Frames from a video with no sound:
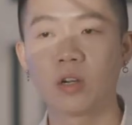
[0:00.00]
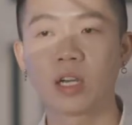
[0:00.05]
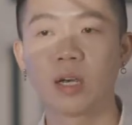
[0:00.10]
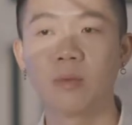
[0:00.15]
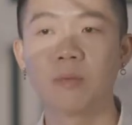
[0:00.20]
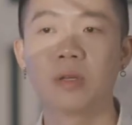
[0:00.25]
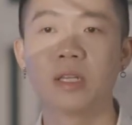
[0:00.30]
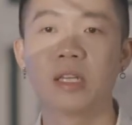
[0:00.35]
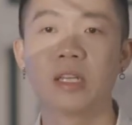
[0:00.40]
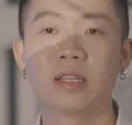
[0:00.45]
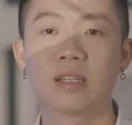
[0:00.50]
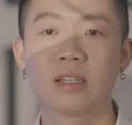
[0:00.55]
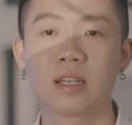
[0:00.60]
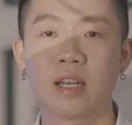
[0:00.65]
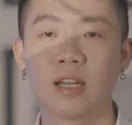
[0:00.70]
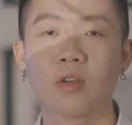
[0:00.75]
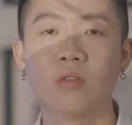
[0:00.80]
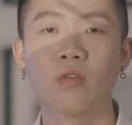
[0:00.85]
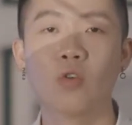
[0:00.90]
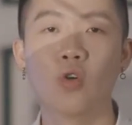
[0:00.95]
companies
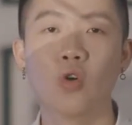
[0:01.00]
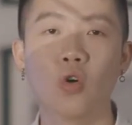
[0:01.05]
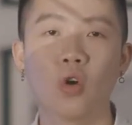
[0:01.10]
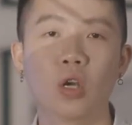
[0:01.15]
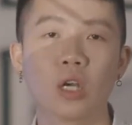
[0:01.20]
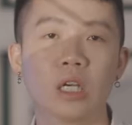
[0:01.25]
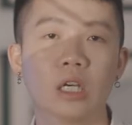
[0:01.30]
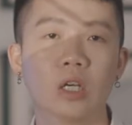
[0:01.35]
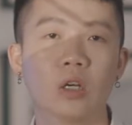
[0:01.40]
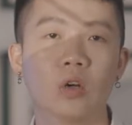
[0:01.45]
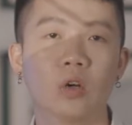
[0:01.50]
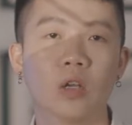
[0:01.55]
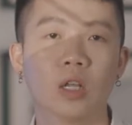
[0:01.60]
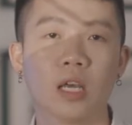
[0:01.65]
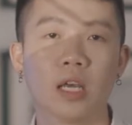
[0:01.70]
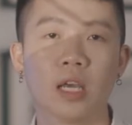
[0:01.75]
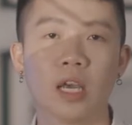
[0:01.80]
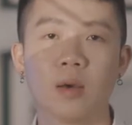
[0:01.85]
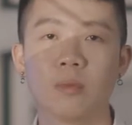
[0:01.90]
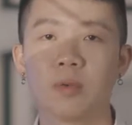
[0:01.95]
like Vogue or
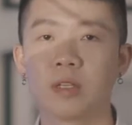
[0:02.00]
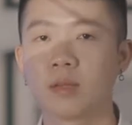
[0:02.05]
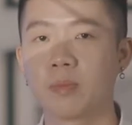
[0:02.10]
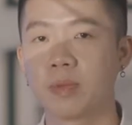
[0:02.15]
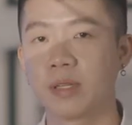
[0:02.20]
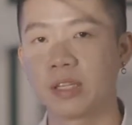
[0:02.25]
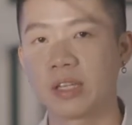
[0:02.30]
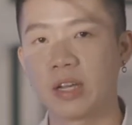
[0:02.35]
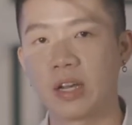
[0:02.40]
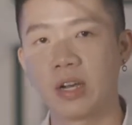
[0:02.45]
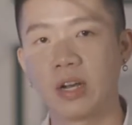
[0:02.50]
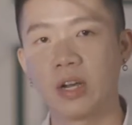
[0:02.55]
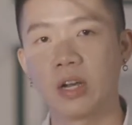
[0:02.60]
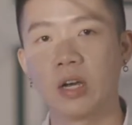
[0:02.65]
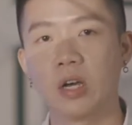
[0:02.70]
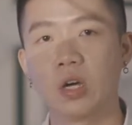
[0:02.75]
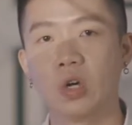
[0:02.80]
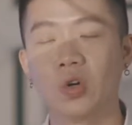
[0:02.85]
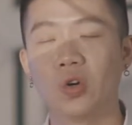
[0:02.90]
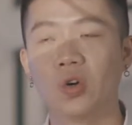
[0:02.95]
like Harper's
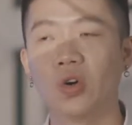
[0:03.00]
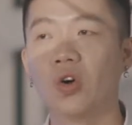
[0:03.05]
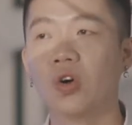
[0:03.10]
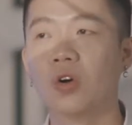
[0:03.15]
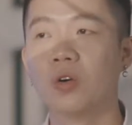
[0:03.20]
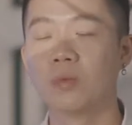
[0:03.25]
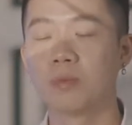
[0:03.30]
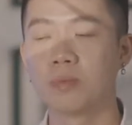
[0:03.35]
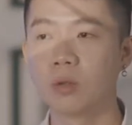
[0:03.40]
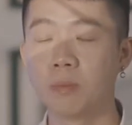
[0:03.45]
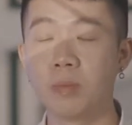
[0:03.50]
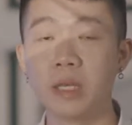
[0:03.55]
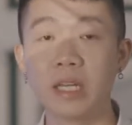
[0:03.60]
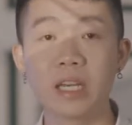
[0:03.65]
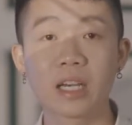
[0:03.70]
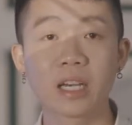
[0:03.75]
Bazaar, or media